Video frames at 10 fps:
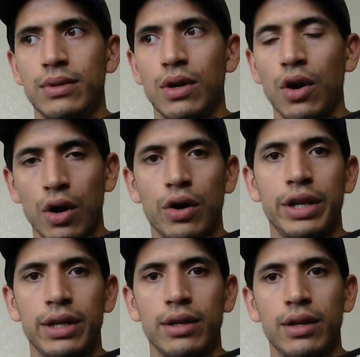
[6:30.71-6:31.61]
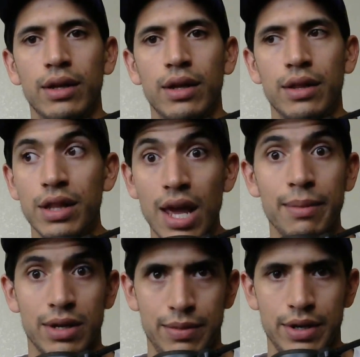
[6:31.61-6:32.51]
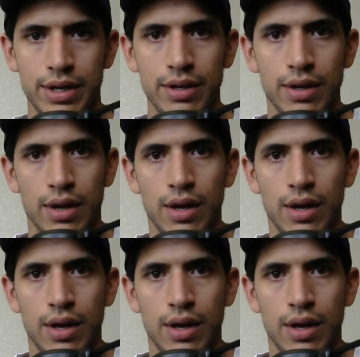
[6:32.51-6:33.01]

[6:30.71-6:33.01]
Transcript: hurting the gaming community.